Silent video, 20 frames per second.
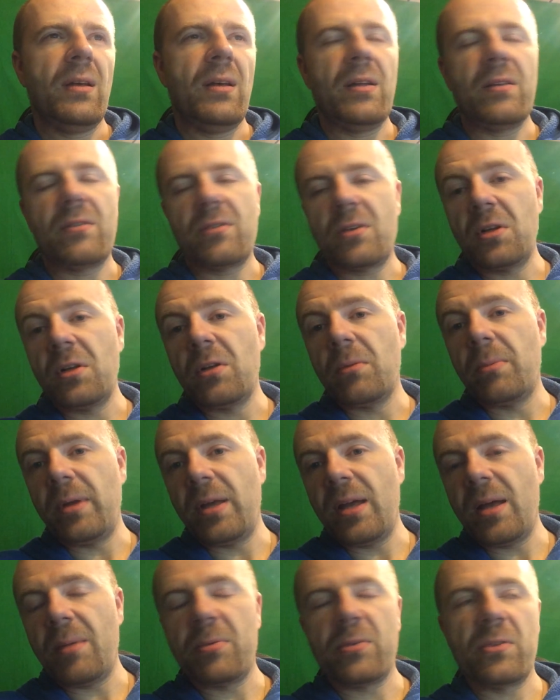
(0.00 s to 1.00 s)
uh, it's going to
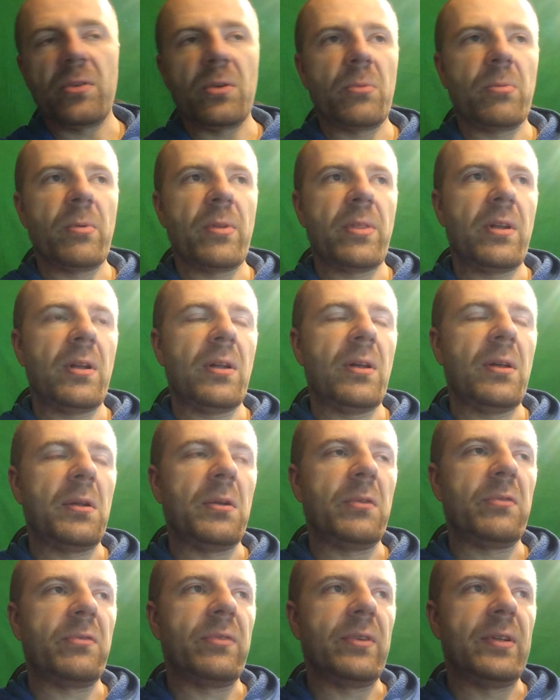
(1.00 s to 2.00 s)
be an episode with a lot
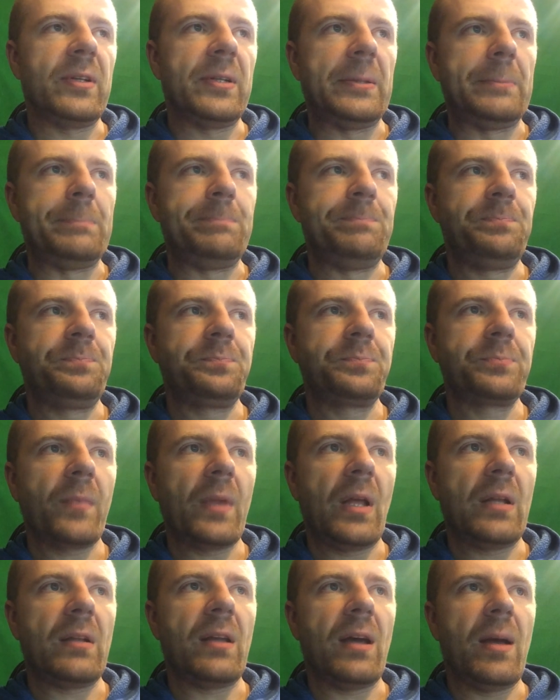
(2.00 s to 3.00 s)
of uh,
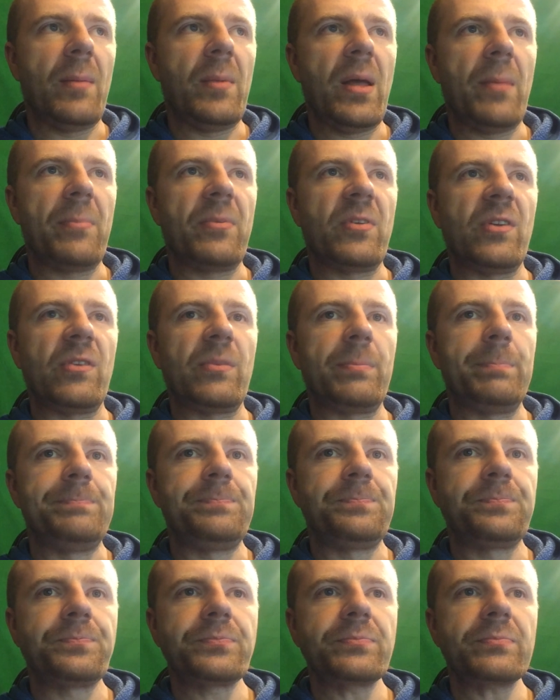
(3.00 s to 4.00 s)
time lapses.
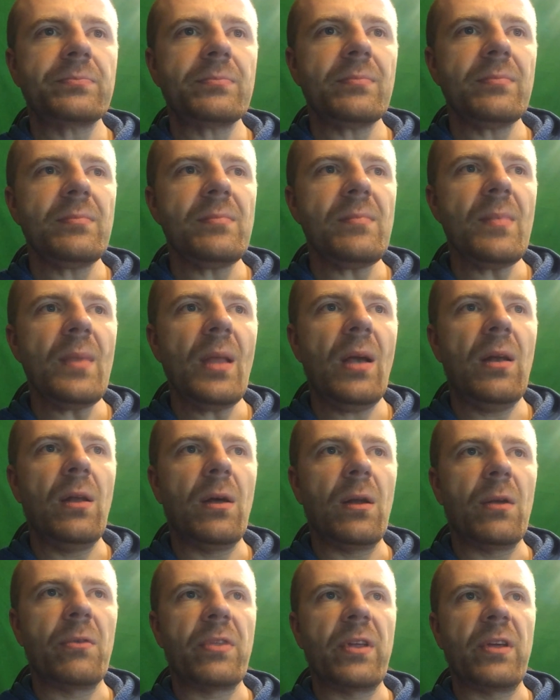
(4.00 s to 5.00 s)
A
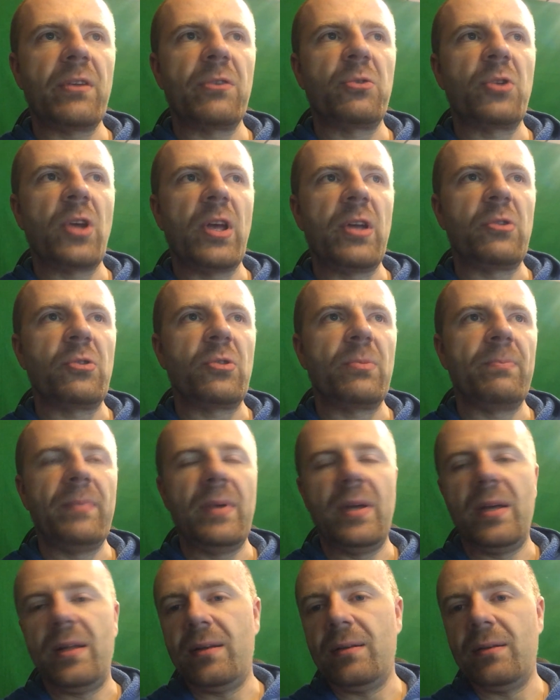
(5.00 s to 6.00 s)
lot of things change,
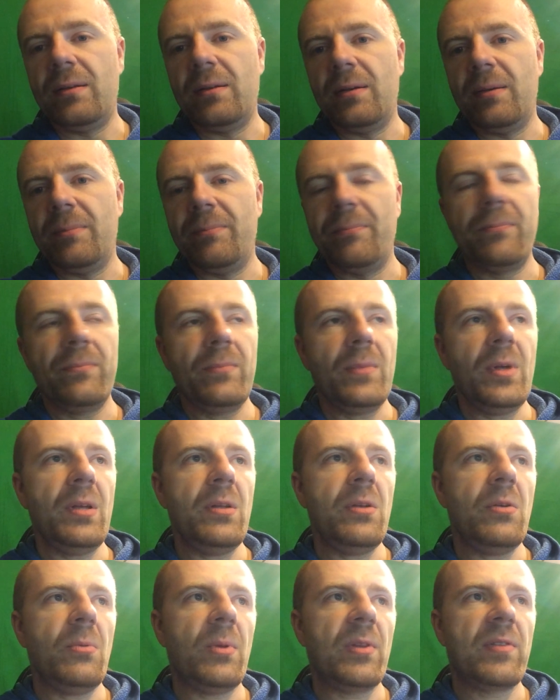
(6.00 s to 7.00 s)
and uh, well,
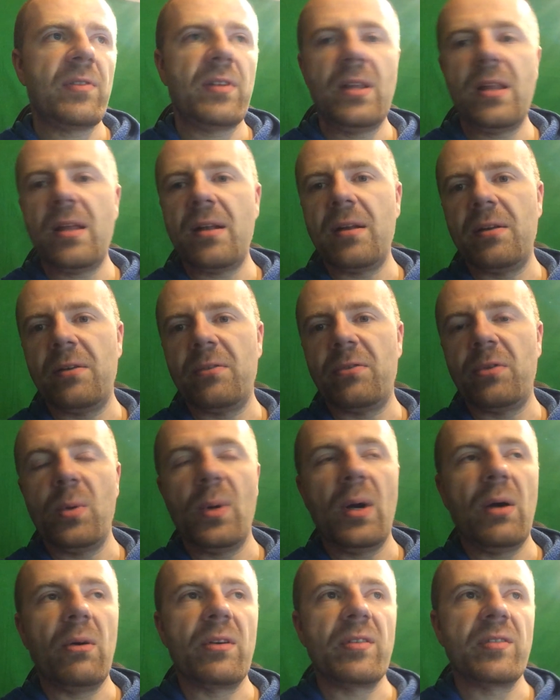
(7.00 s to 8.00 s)
you will see that in a
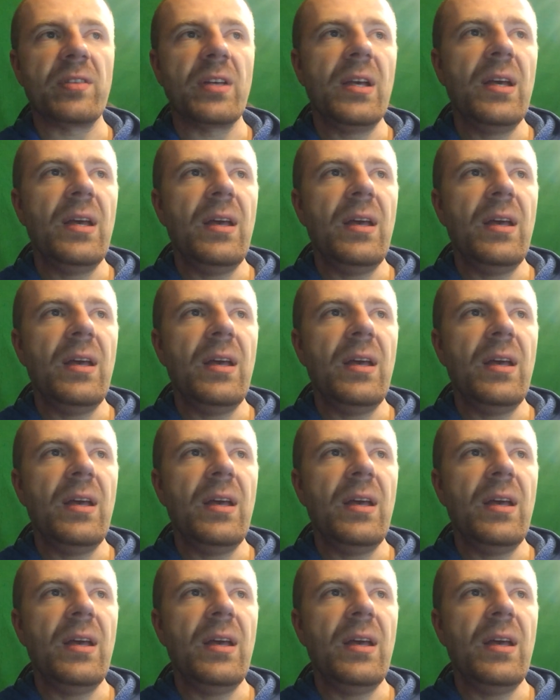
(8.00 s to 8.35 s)
few hours.